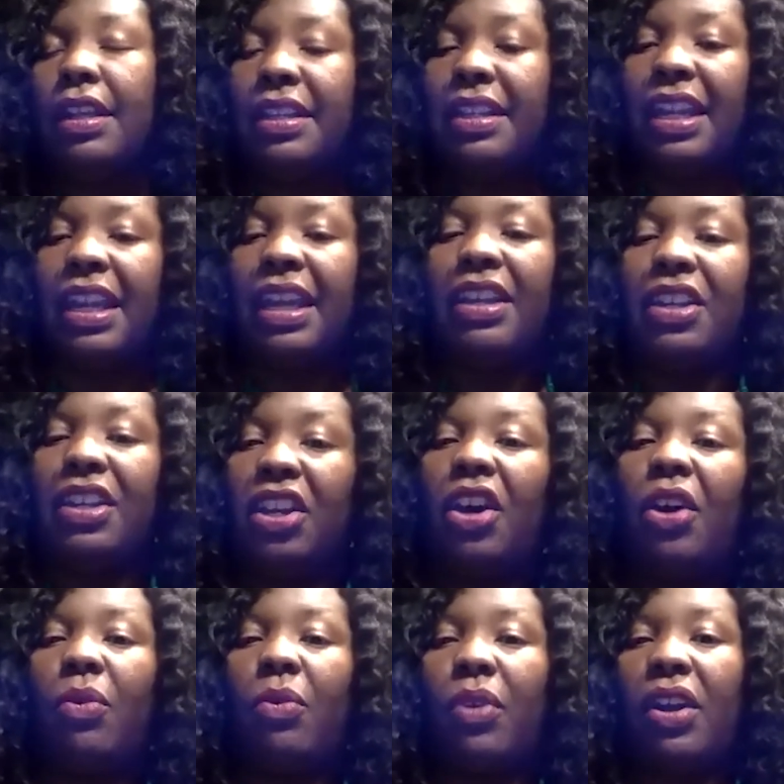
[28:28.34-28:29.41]
then you
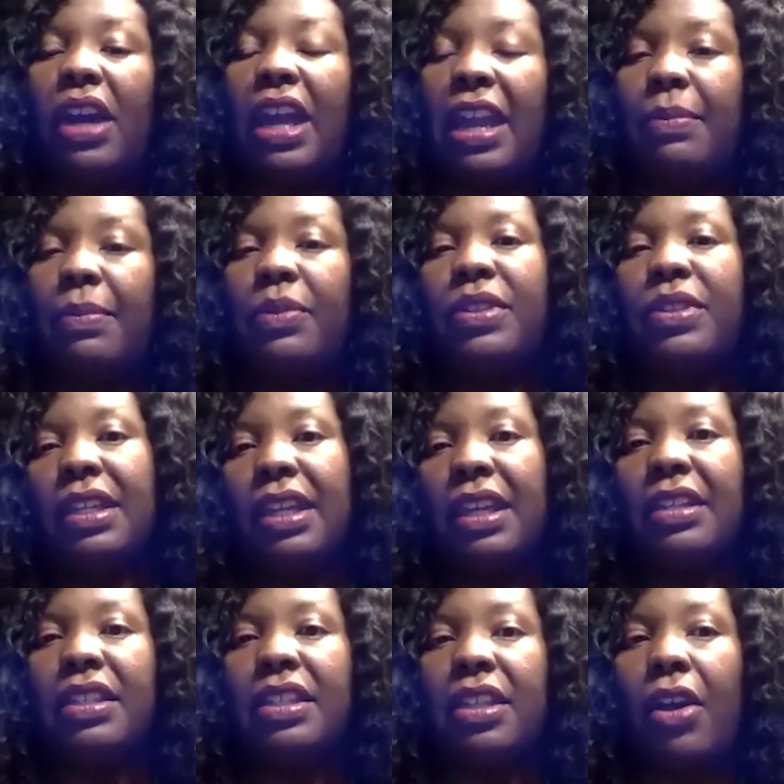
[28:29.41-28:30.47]
know we're able to
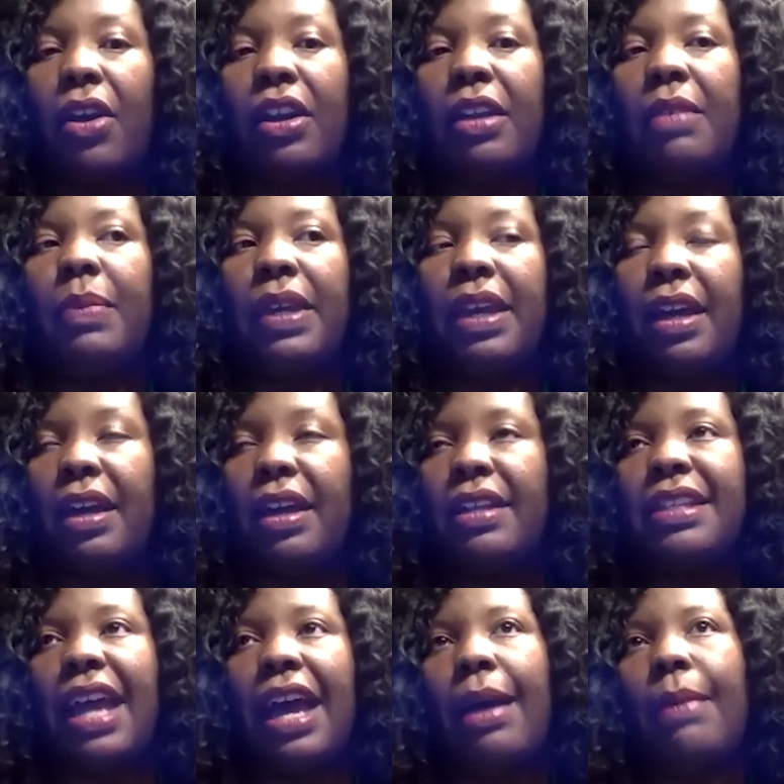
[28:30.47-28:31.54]
get started
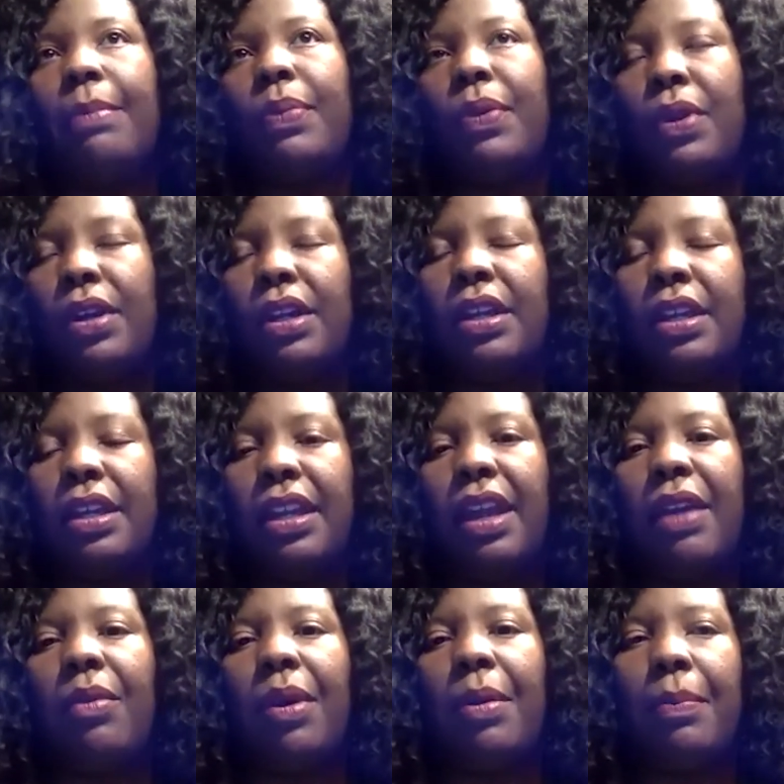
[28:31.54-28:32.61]
because I'm pretty good
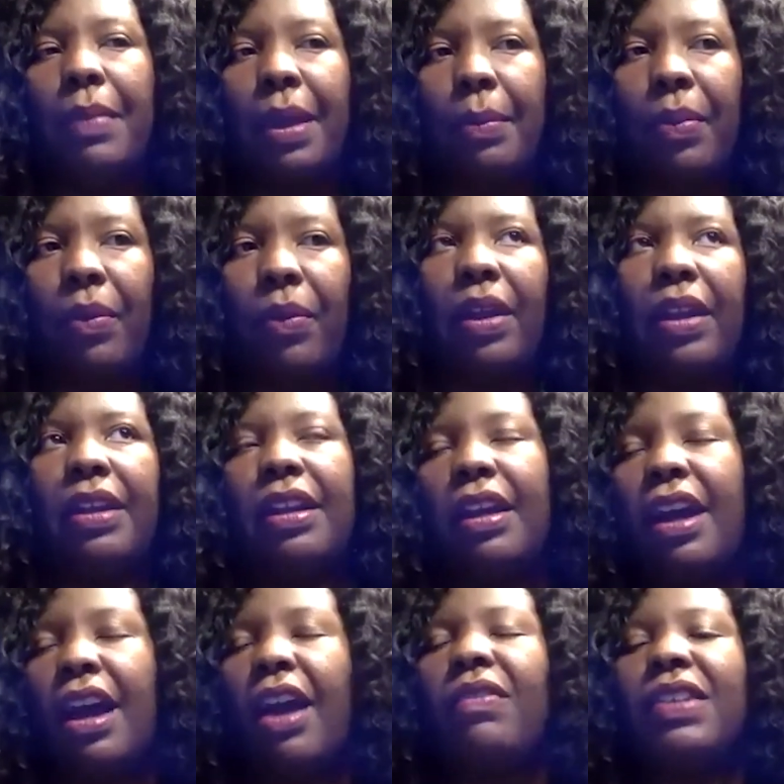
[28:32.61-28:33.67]
at remembering the
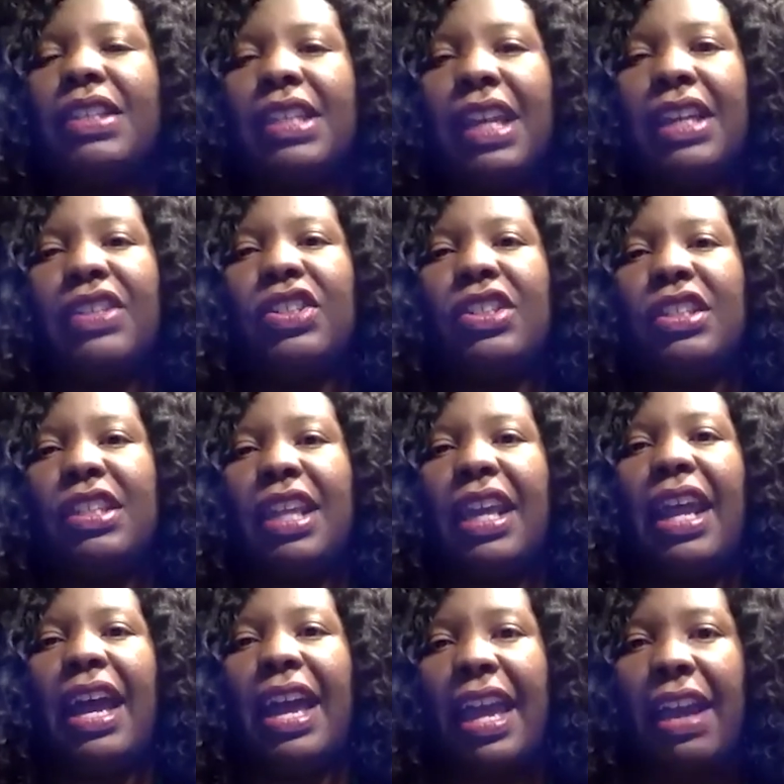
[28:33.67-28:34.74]
conversations that
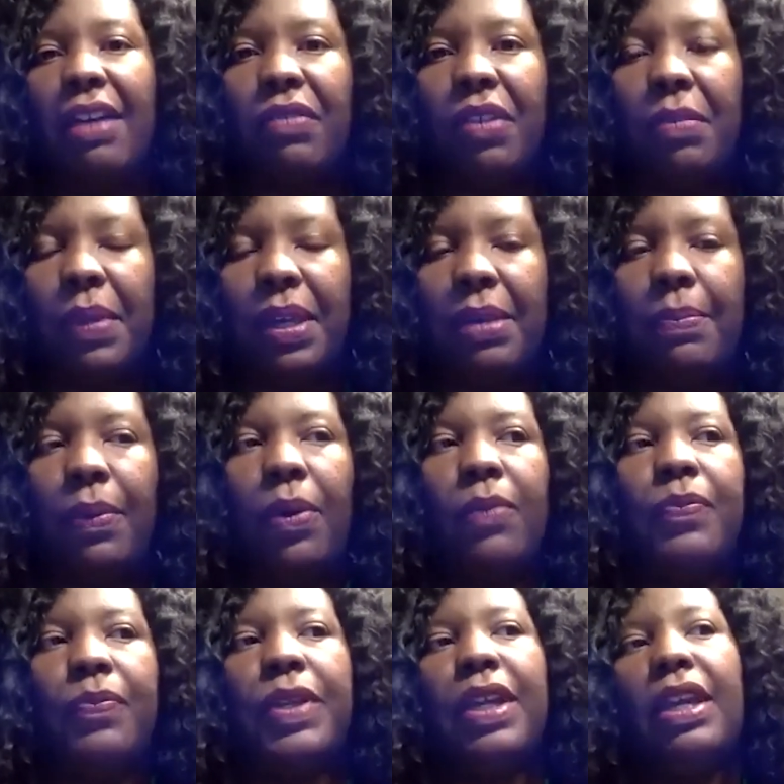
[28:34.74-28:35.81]
I have with people
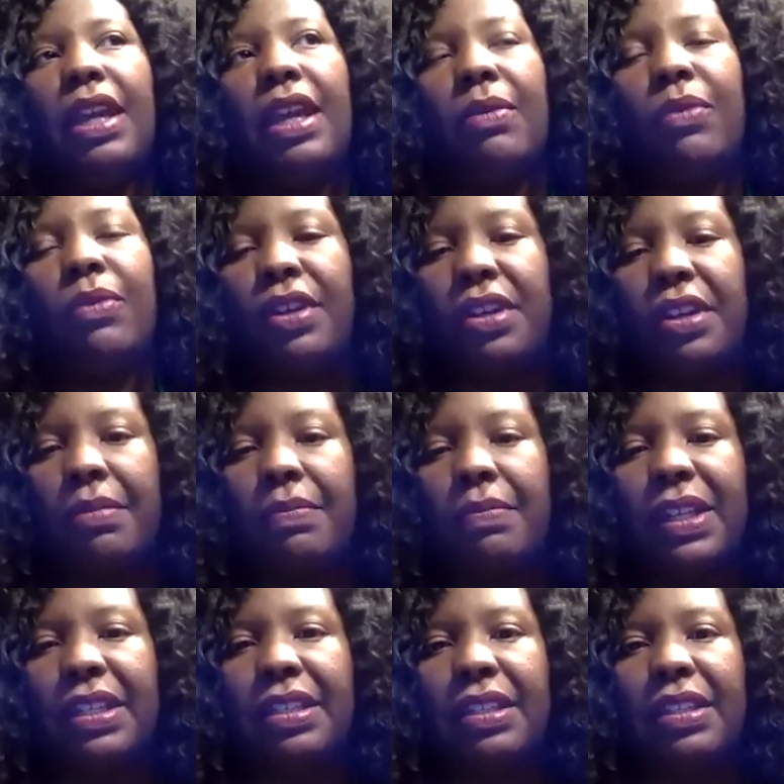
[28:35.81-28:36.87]
and what their
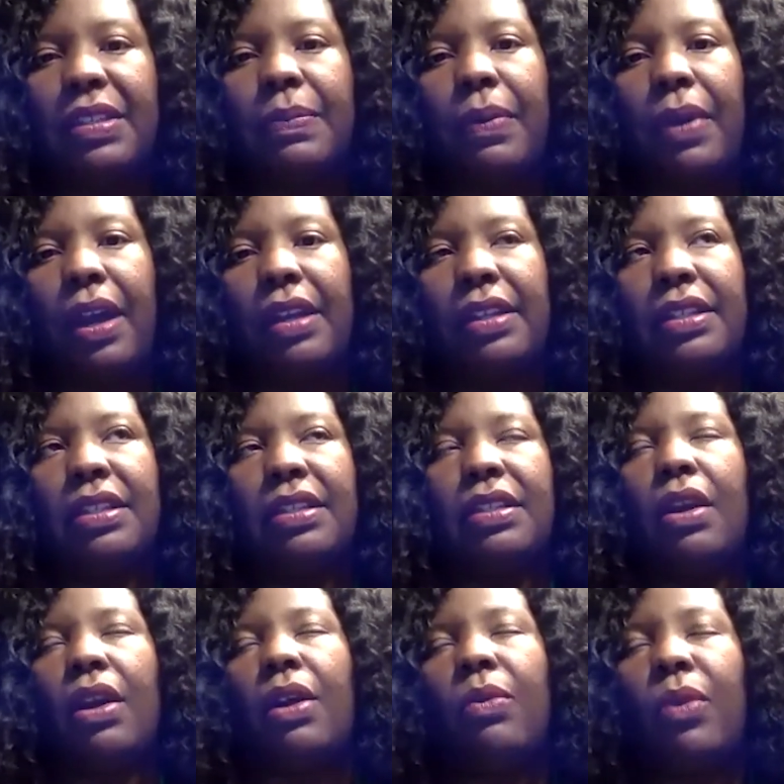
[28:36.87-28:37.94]
business practices
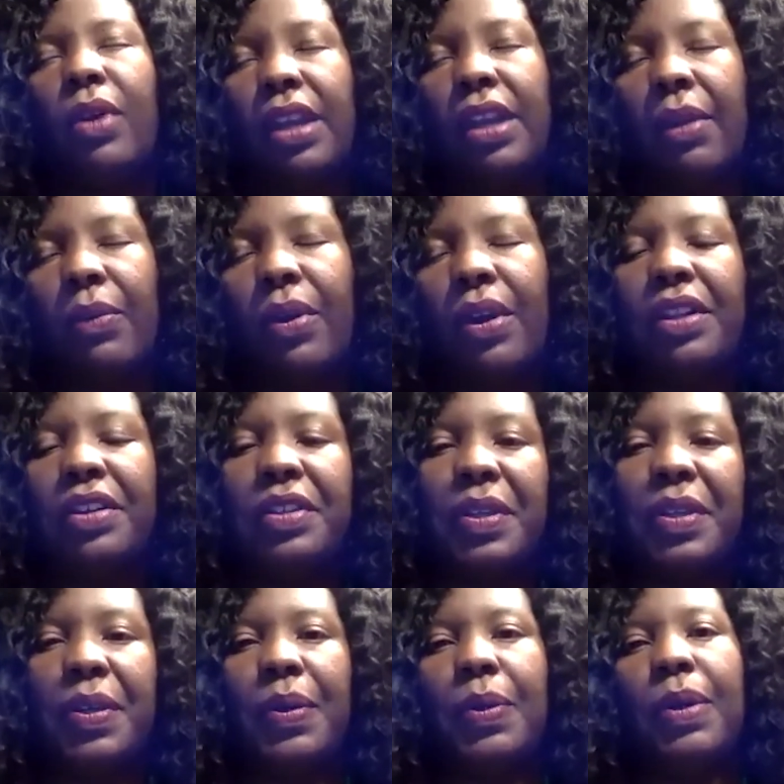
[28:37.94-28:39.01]
are and what they want to
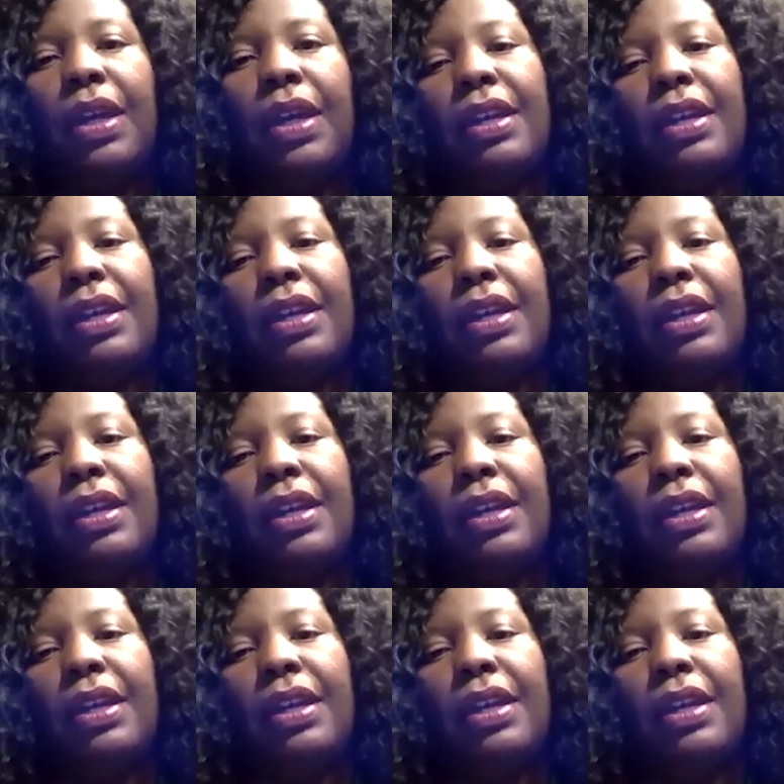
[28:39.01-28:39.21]
do.